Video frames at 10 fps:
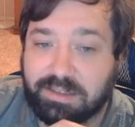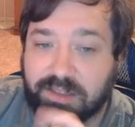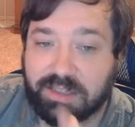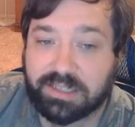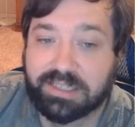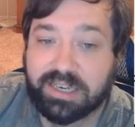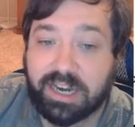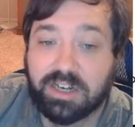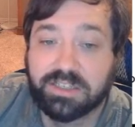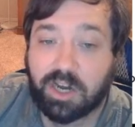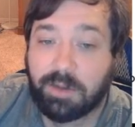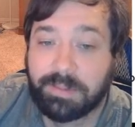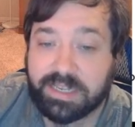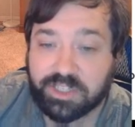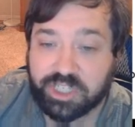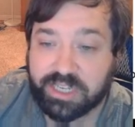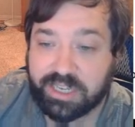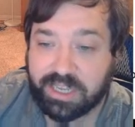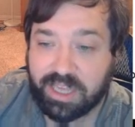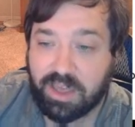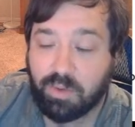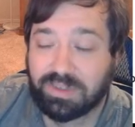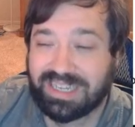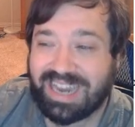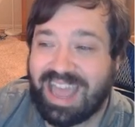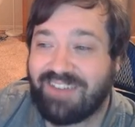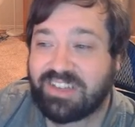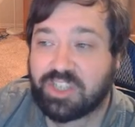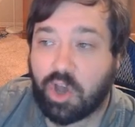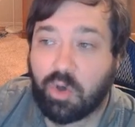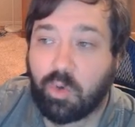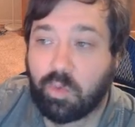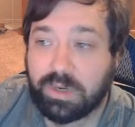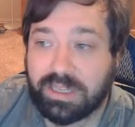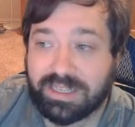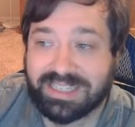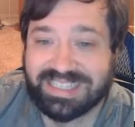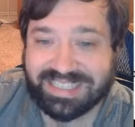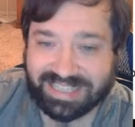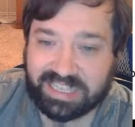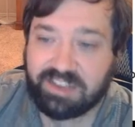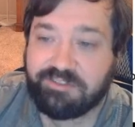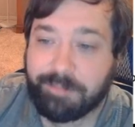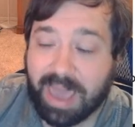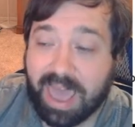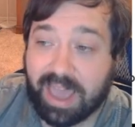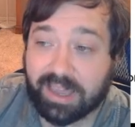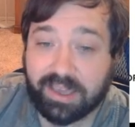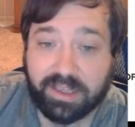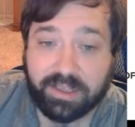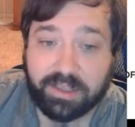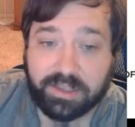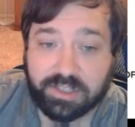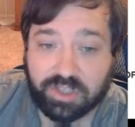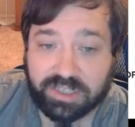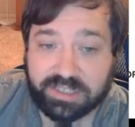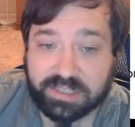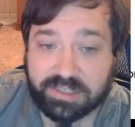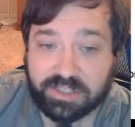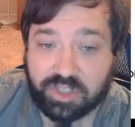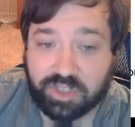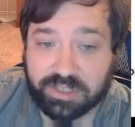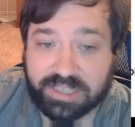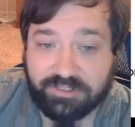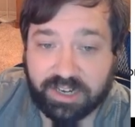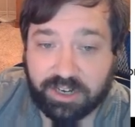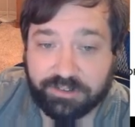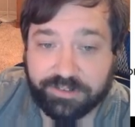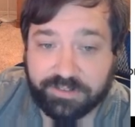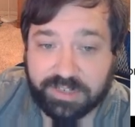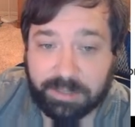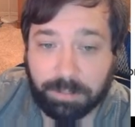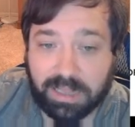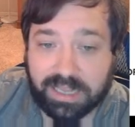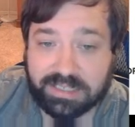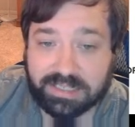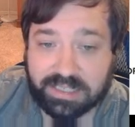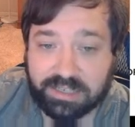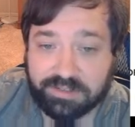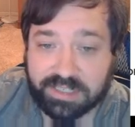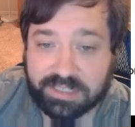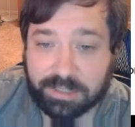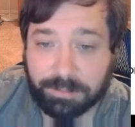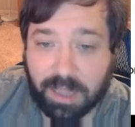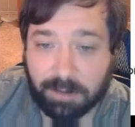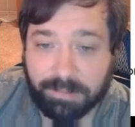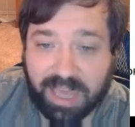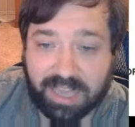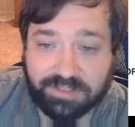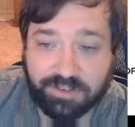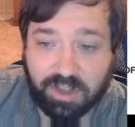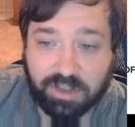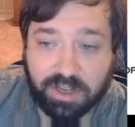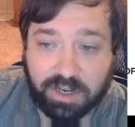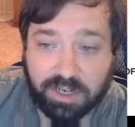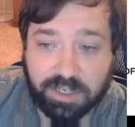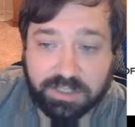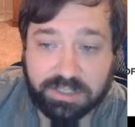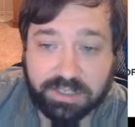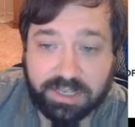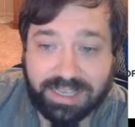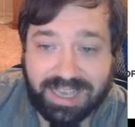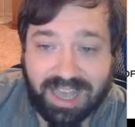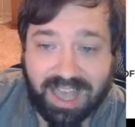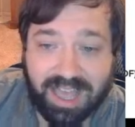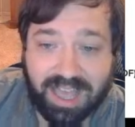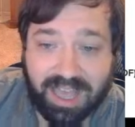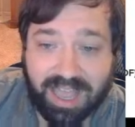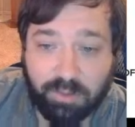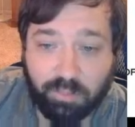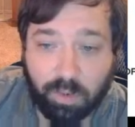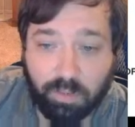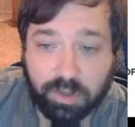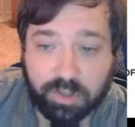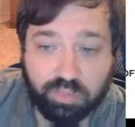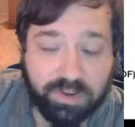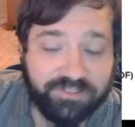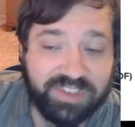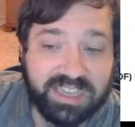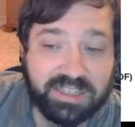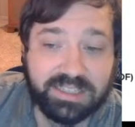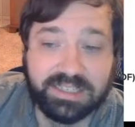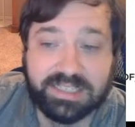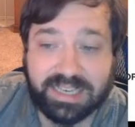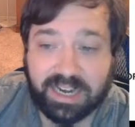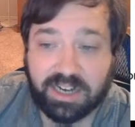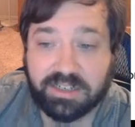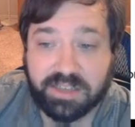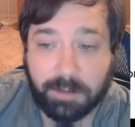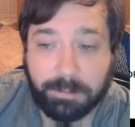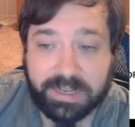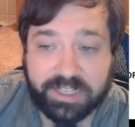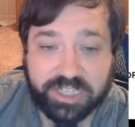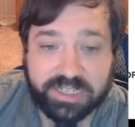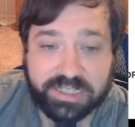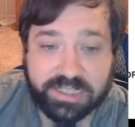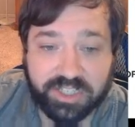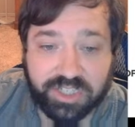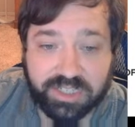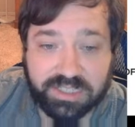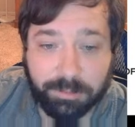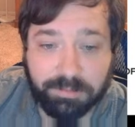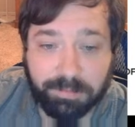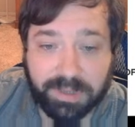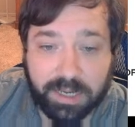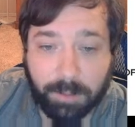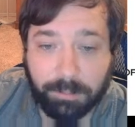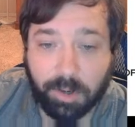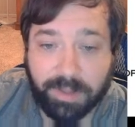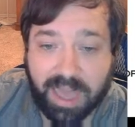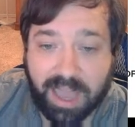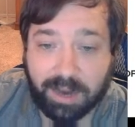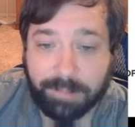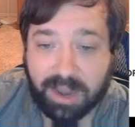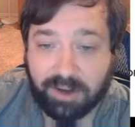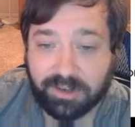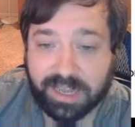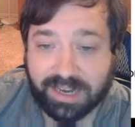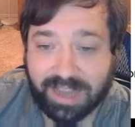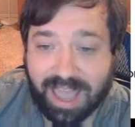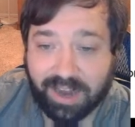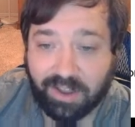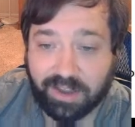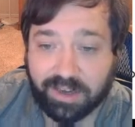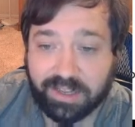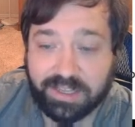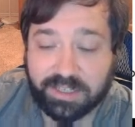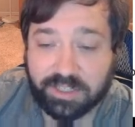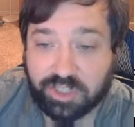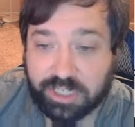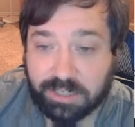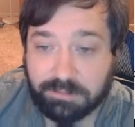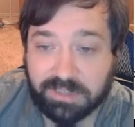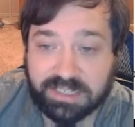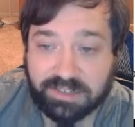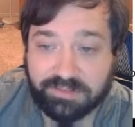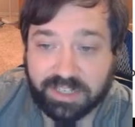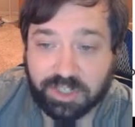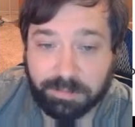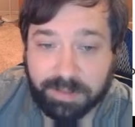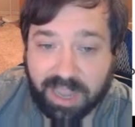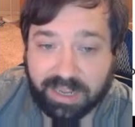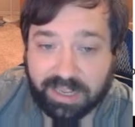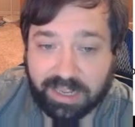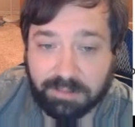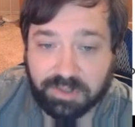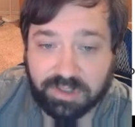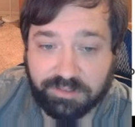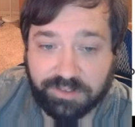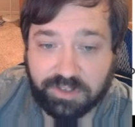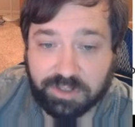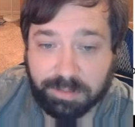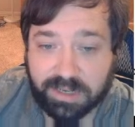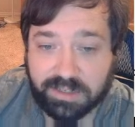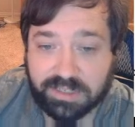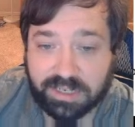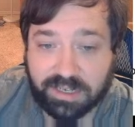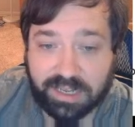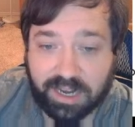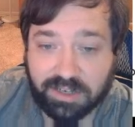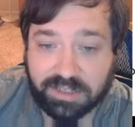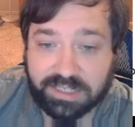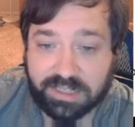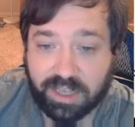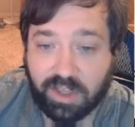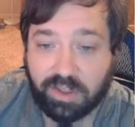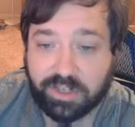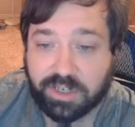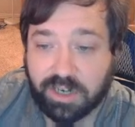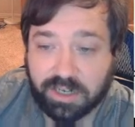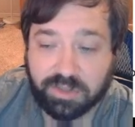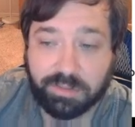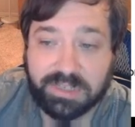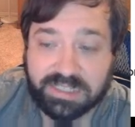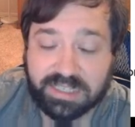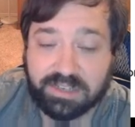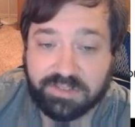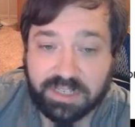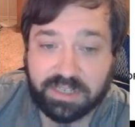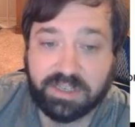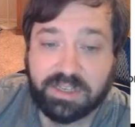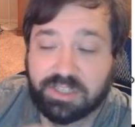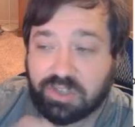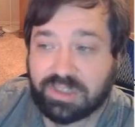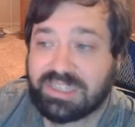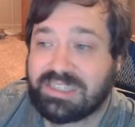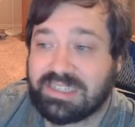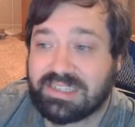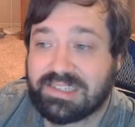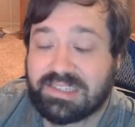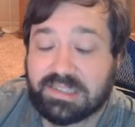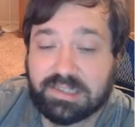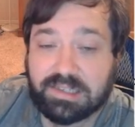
Tanares RPG was going to have its own sleeve pack. So this is 750 plus sleeves and Ziploc bags for all cards and rewards revealed in Tanares RPG, such as the Penumbral Pack, Power Deck add-on, GM-less Adventure Pack. It comes with a few spares to guarantee that all your cards will be sleeved. So this is